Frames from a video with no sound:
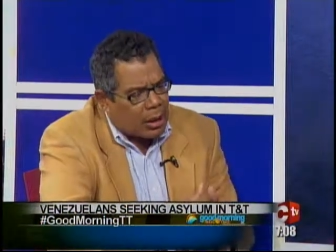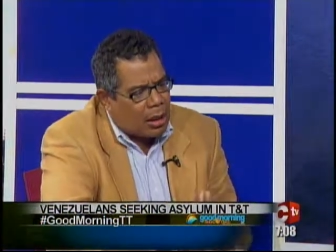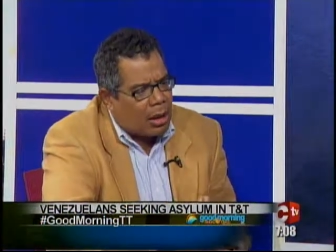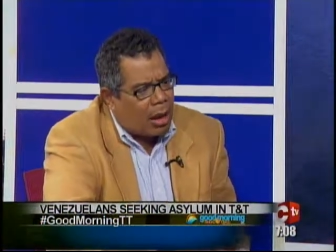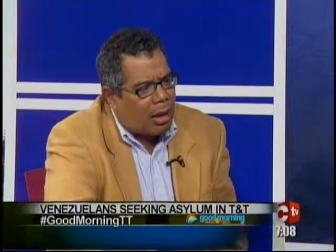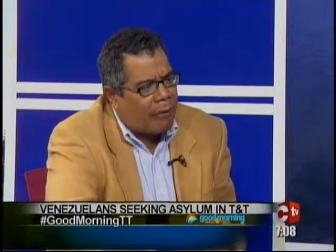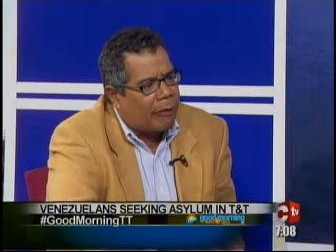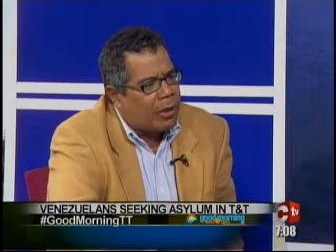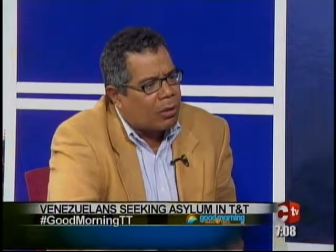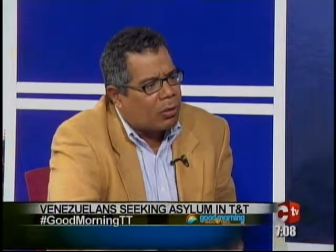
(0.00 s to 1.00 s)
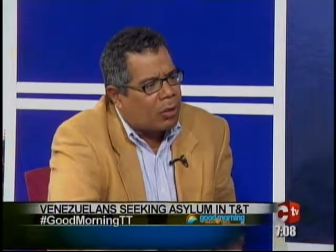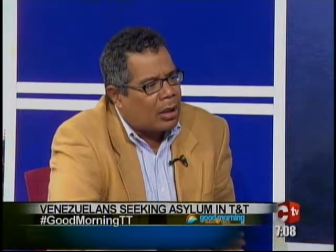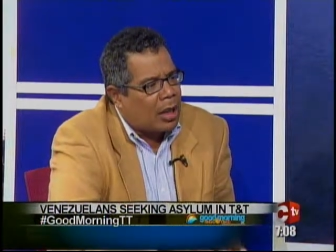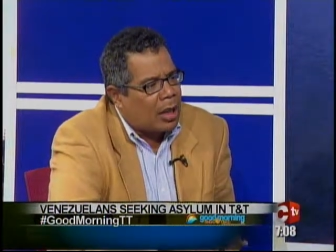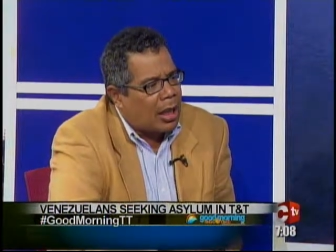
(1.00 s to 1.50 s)

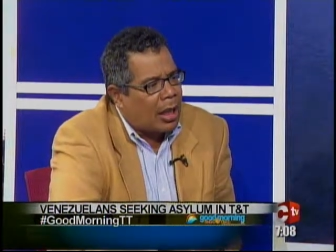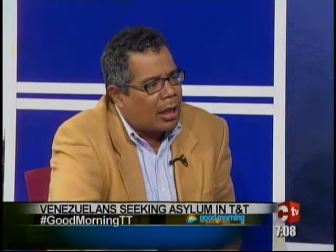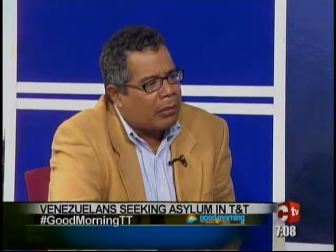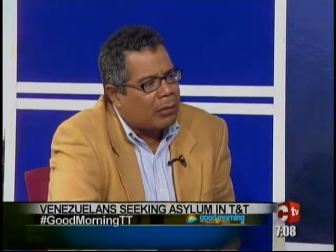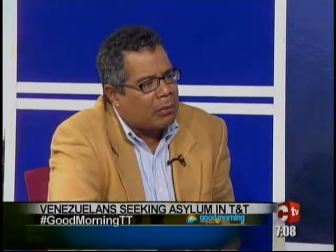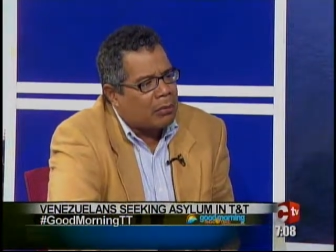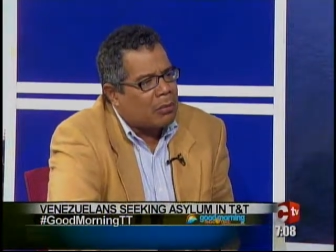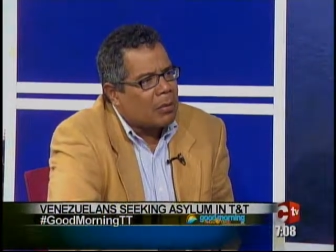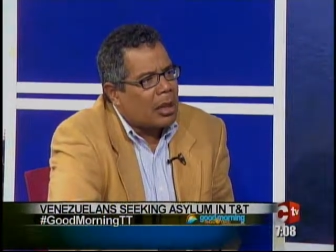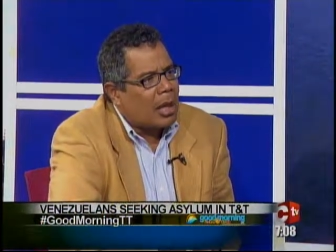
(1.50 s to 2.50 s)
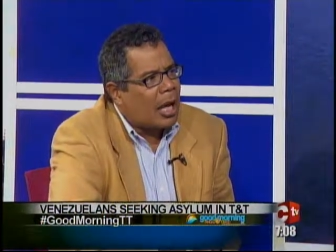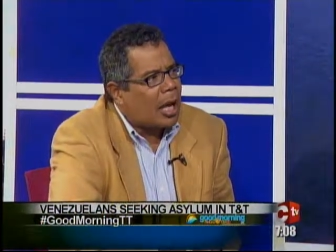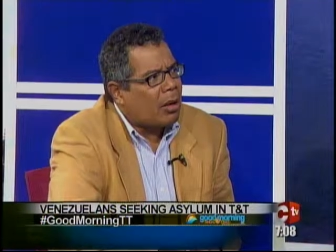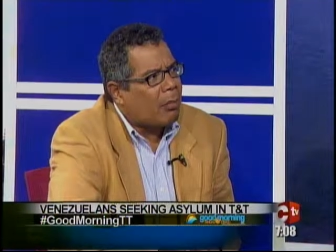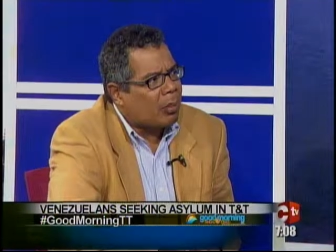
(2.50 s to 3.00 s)
Venezuela has had
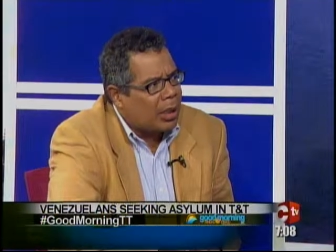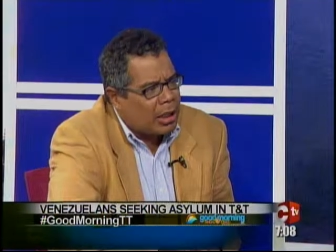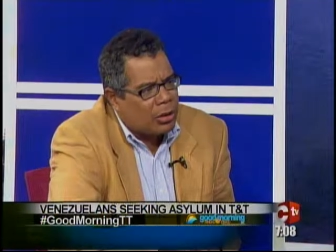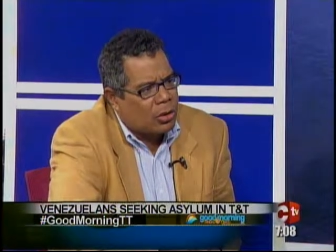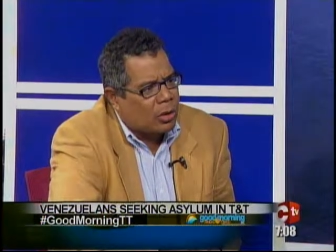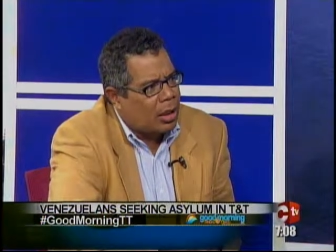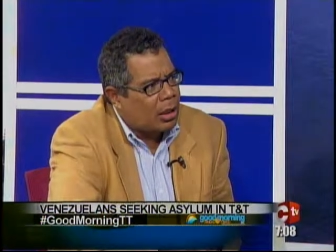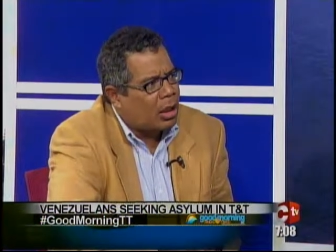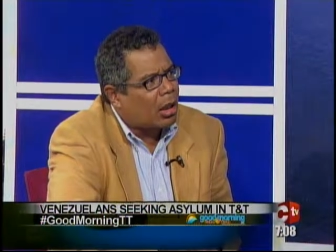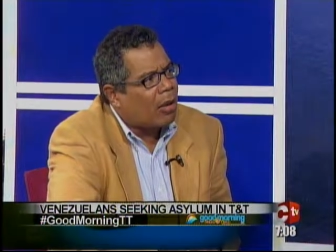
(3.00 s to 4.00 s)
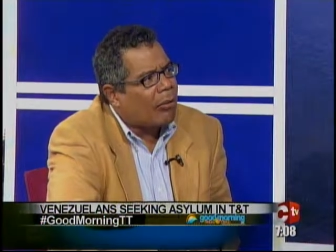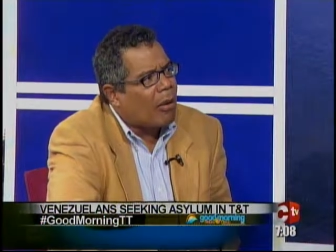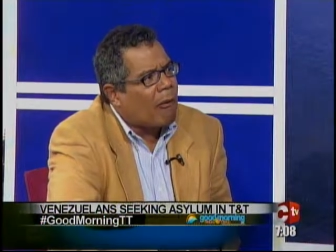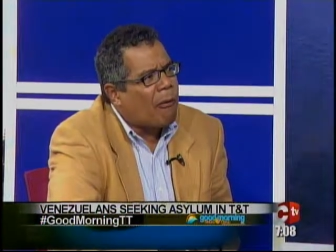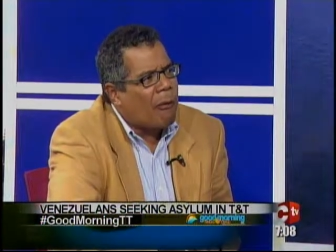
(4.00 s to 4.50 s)
a brain drain of
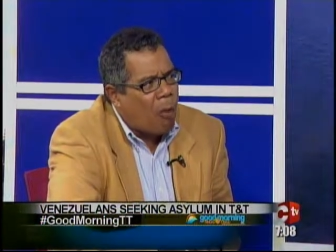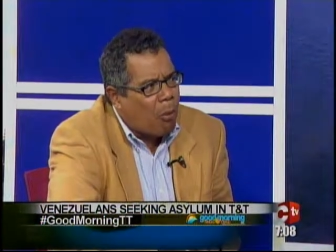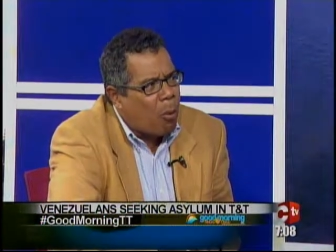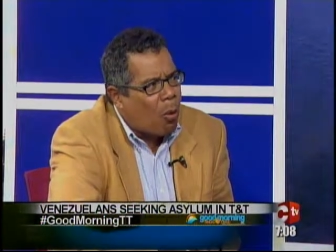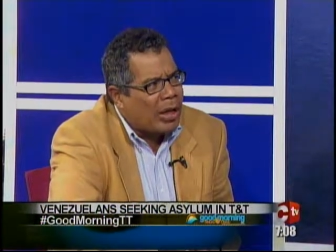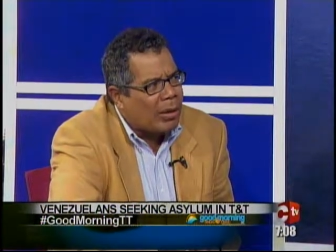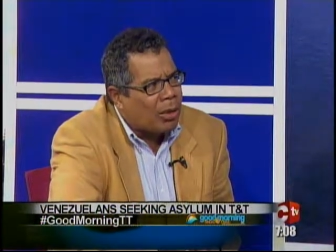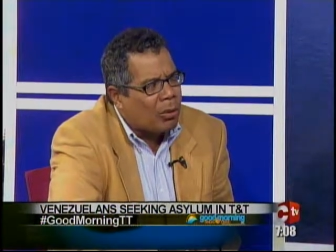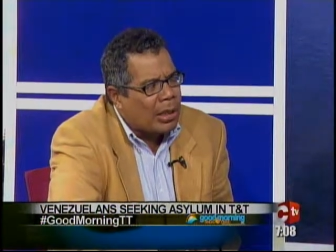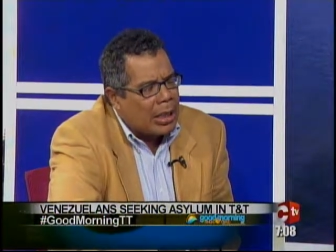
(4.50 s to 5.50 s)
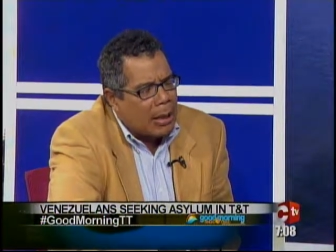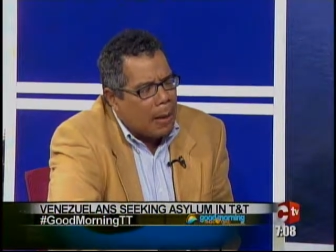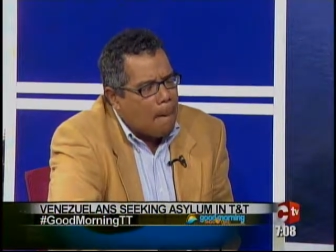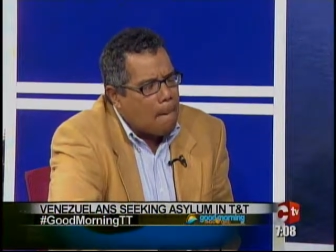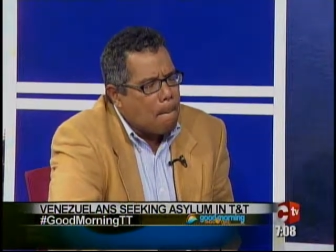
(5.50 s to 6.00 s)
4.3
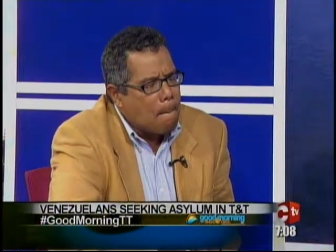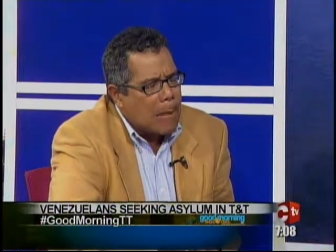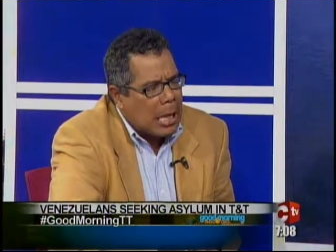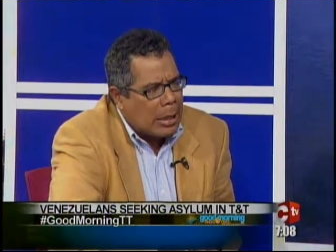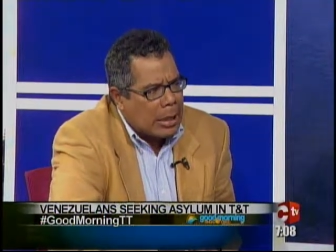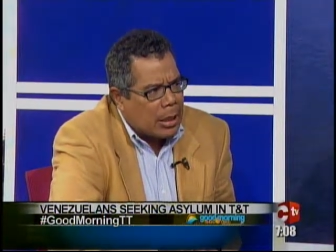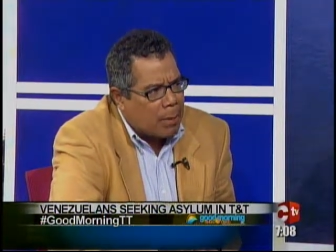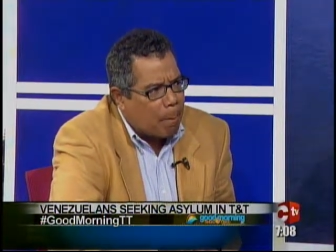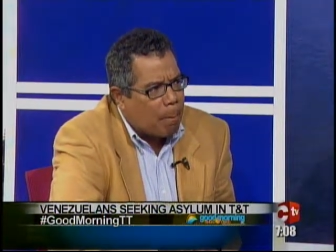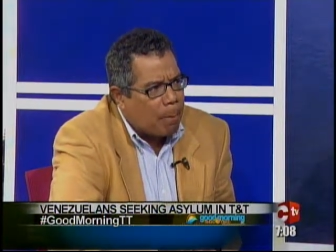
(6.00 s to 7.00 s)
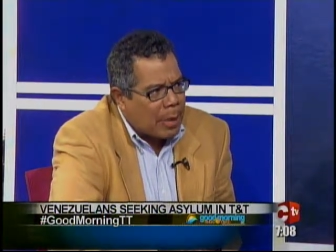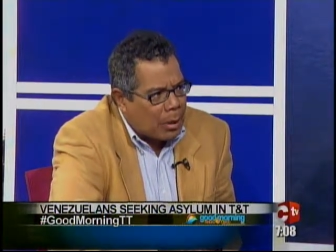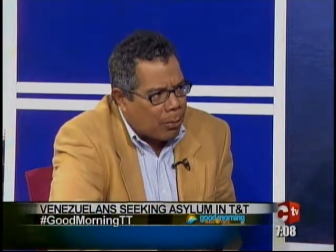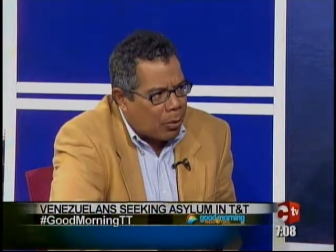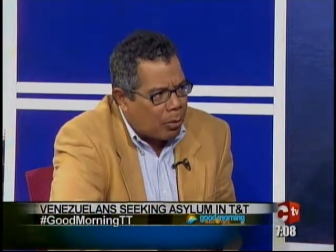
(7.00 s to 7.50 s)
million
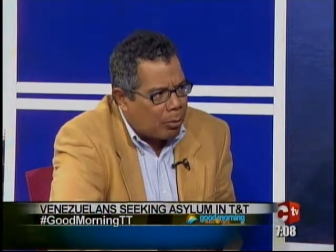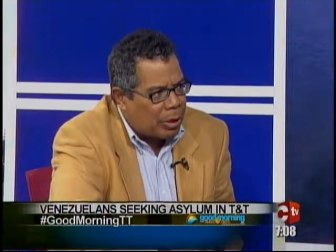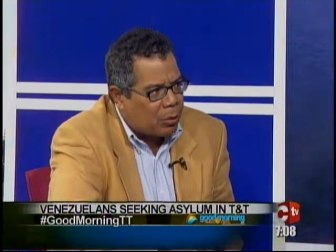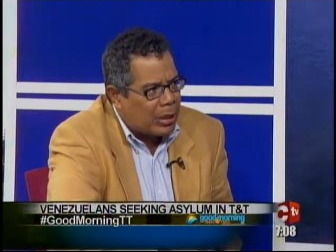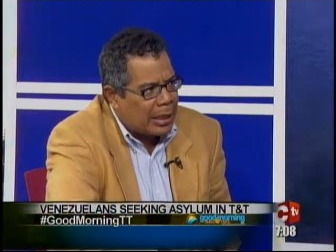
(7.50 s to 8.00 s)
people between the